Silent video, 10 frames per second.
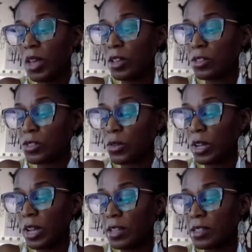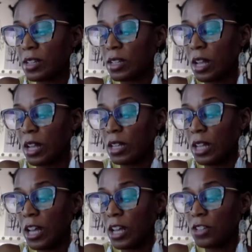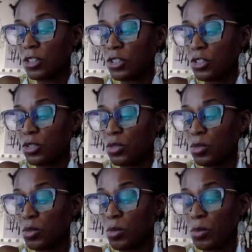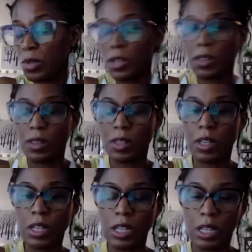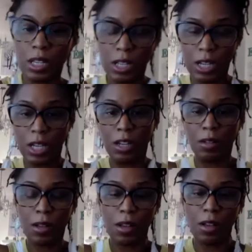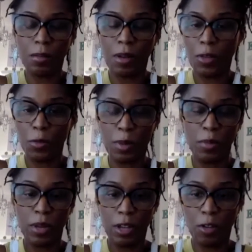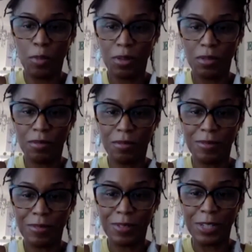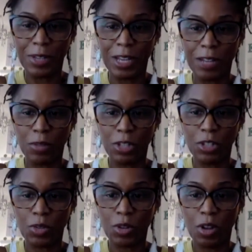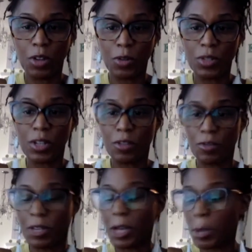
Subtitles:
So it has a lot to do with getting other people to help. You can't really do it all yourself. Yeah.